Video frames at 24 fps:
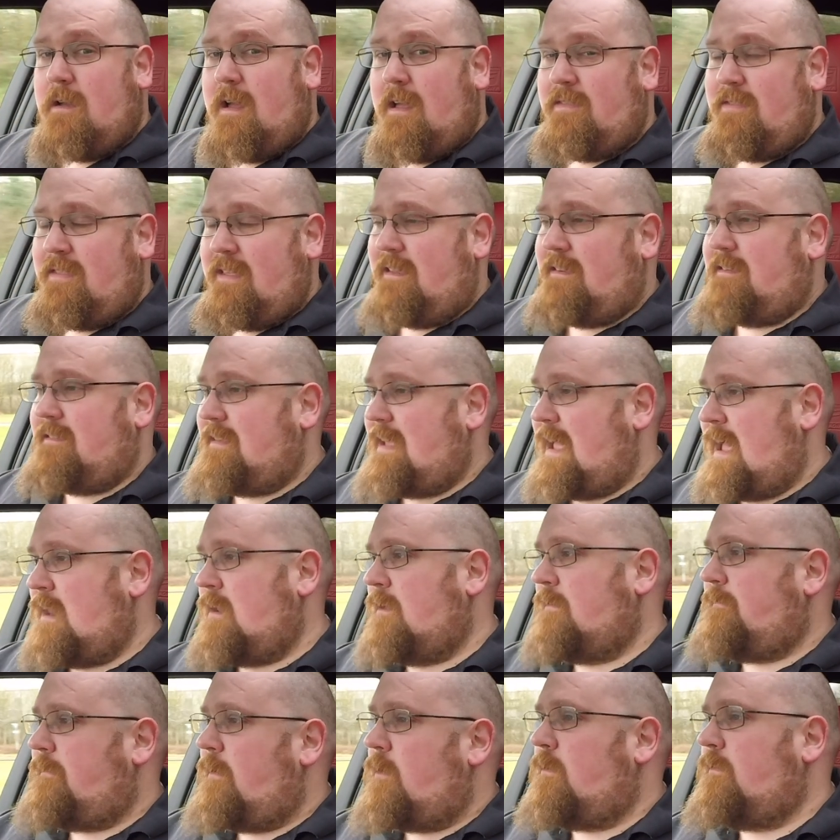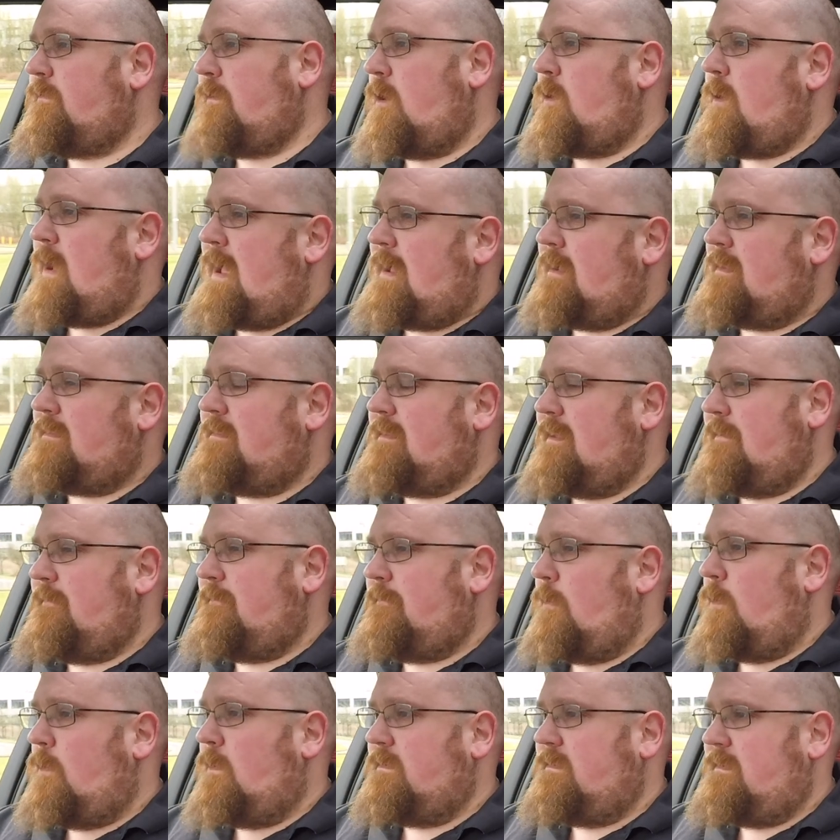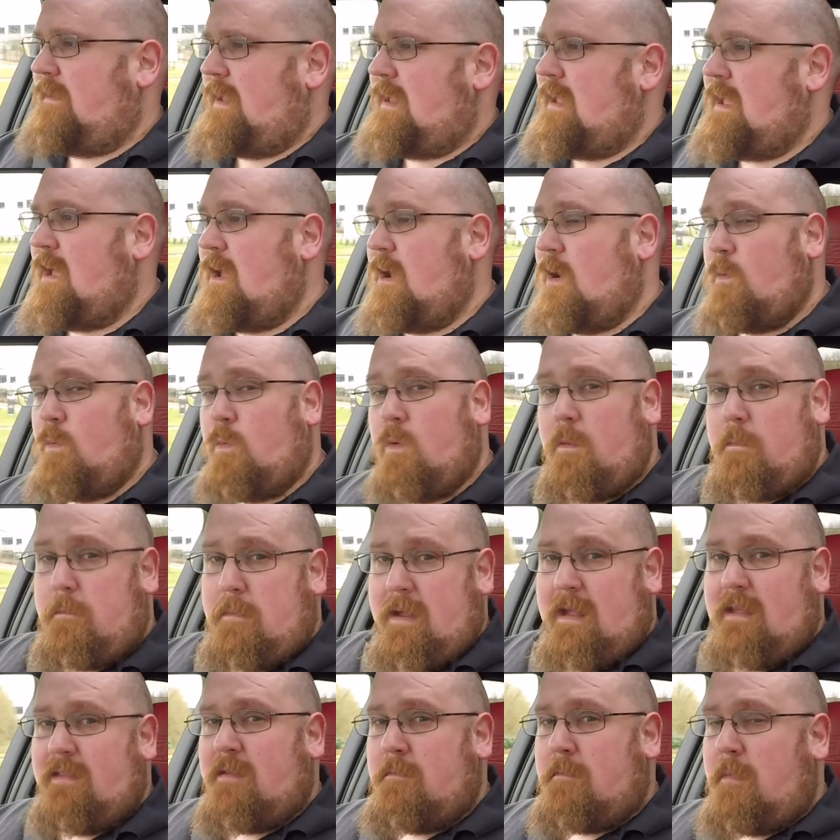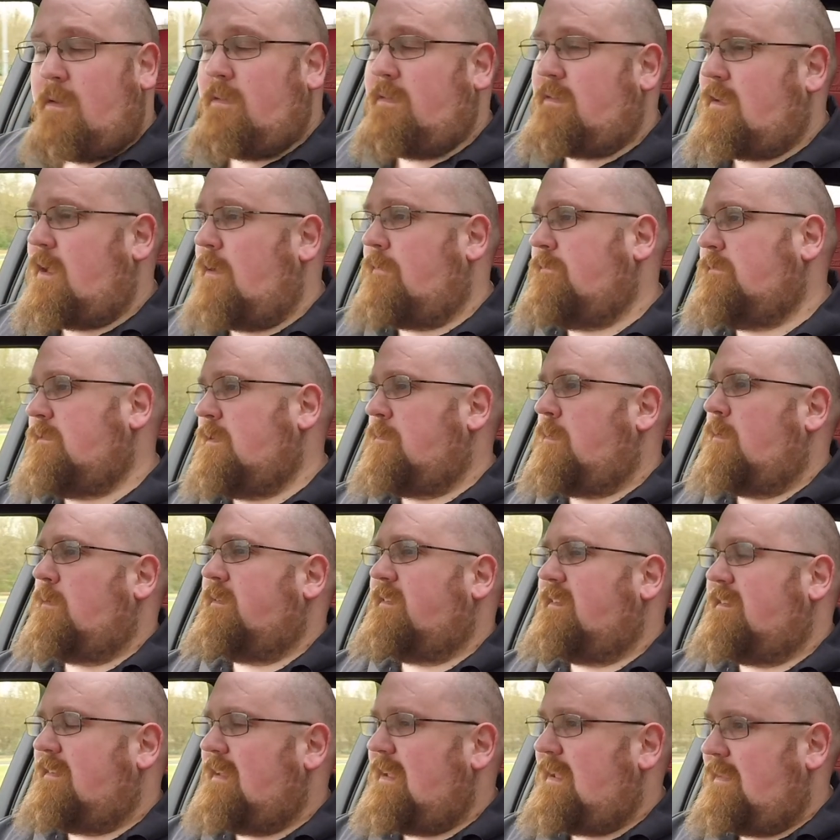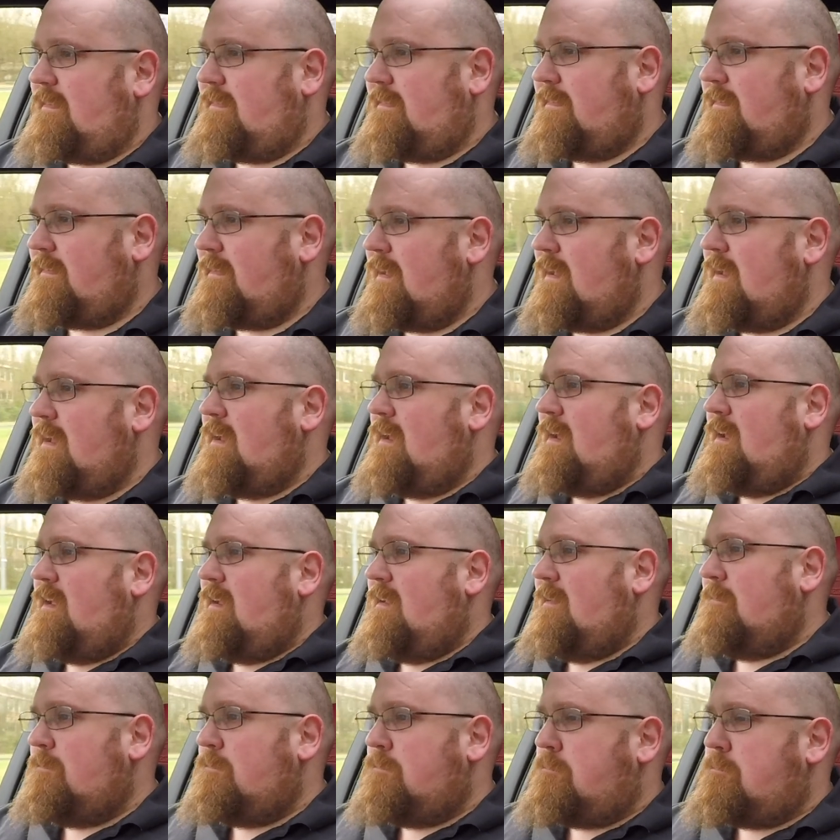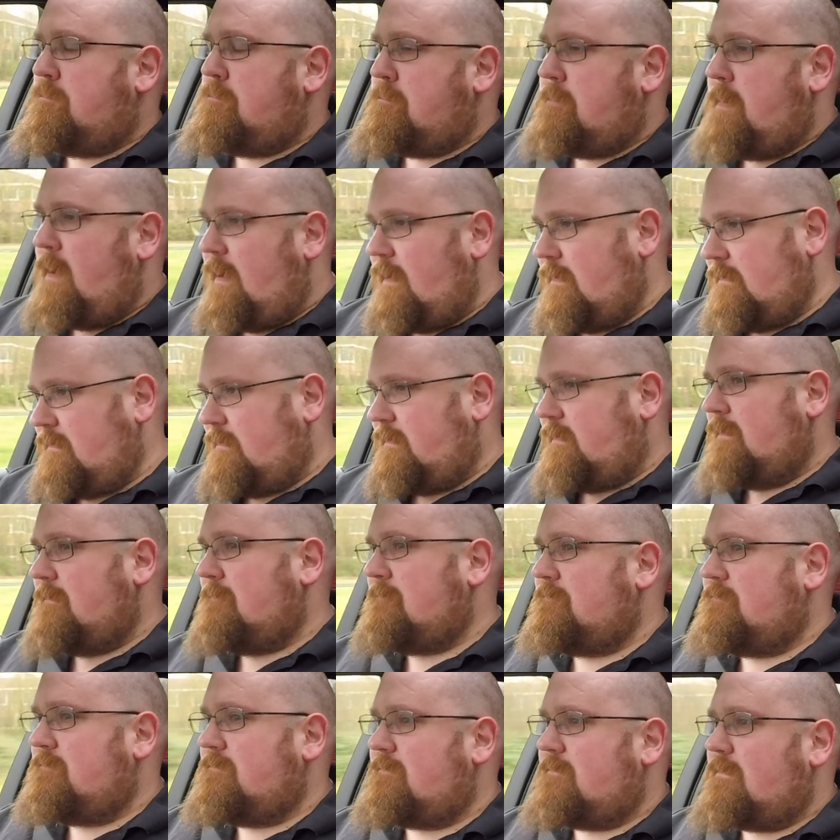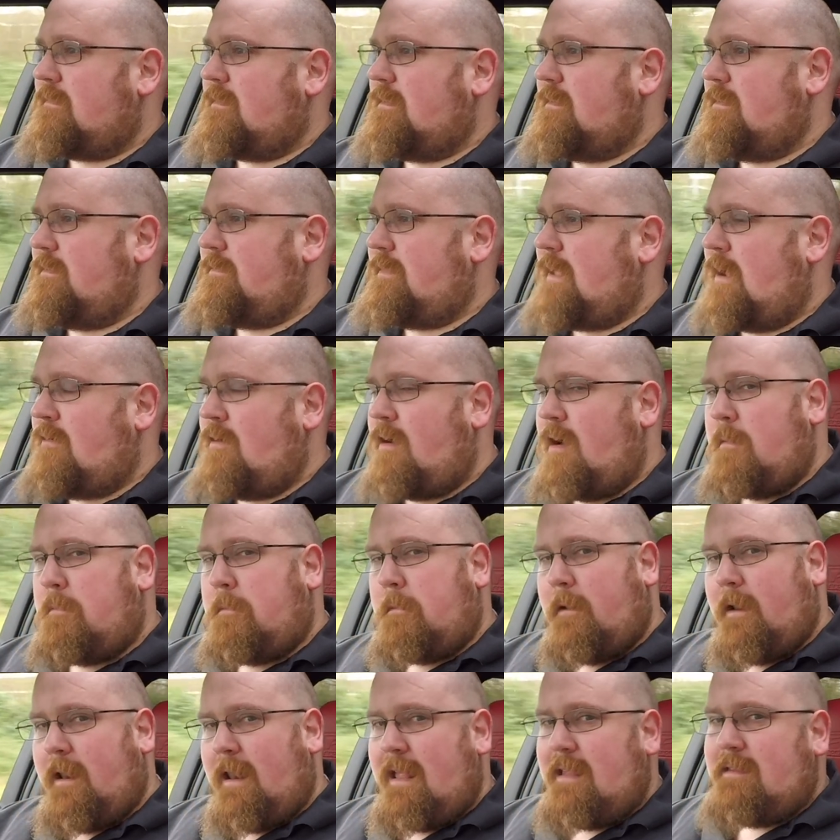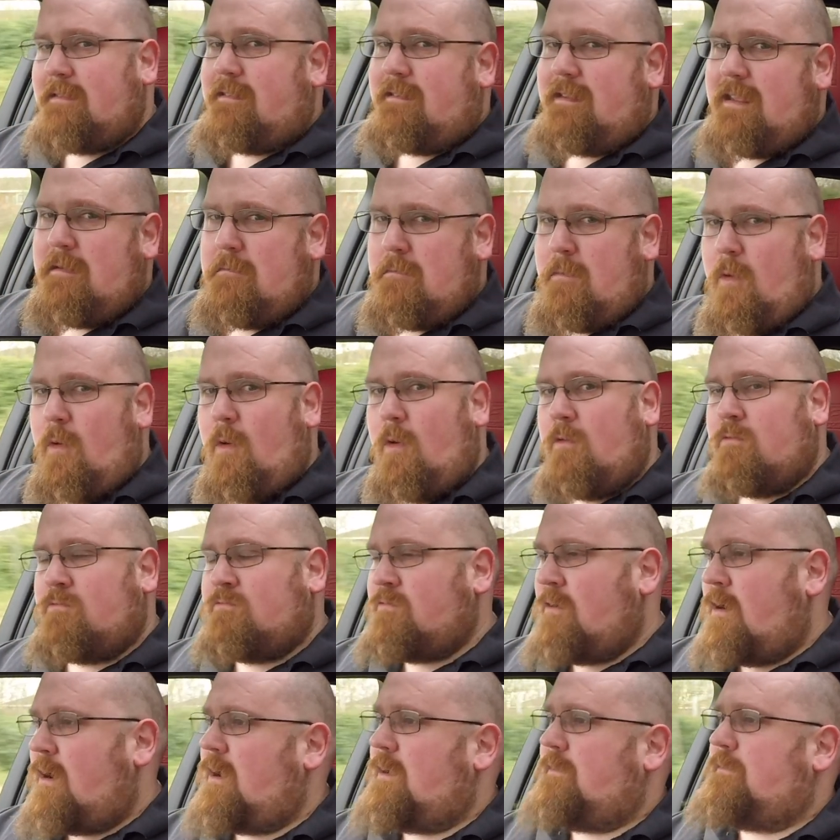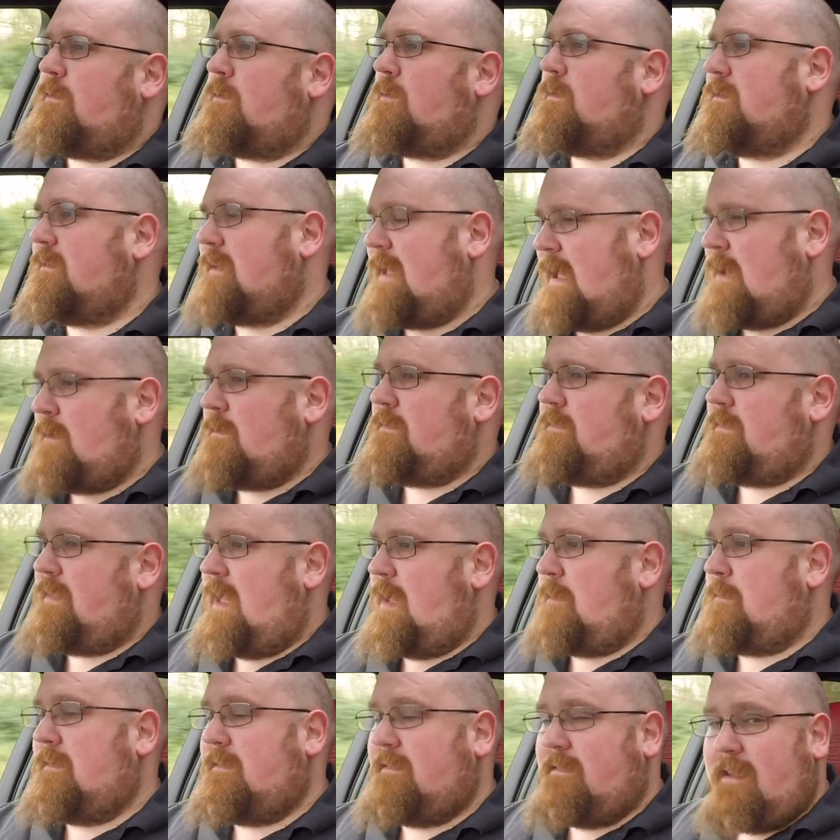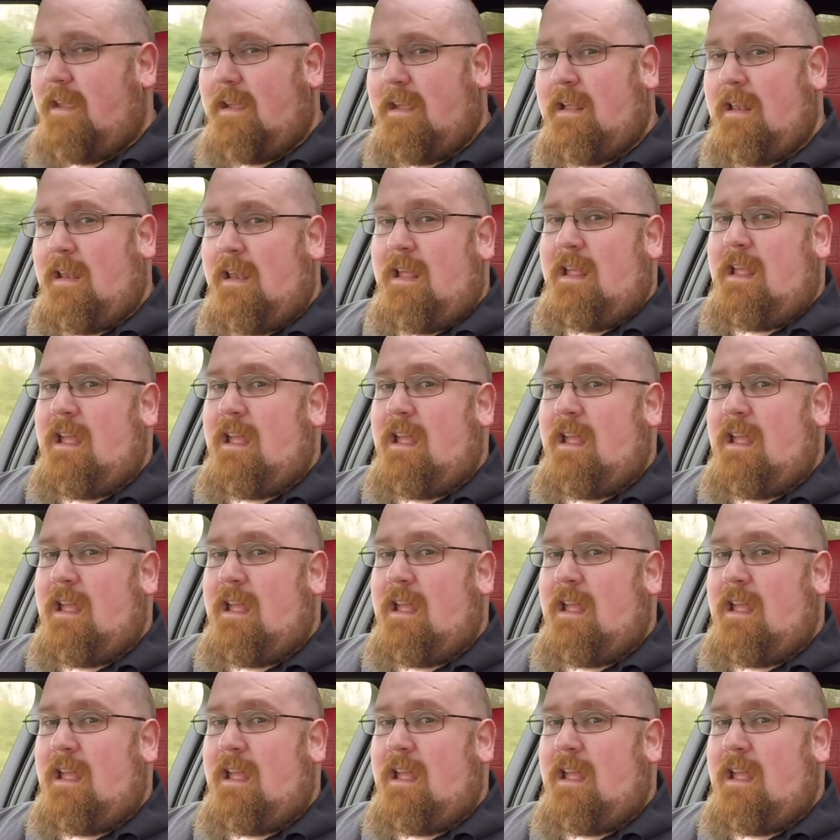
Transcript: this and a Volvo XC40 will be the most comfortable seats, but there are plenty more rivals out there, particularly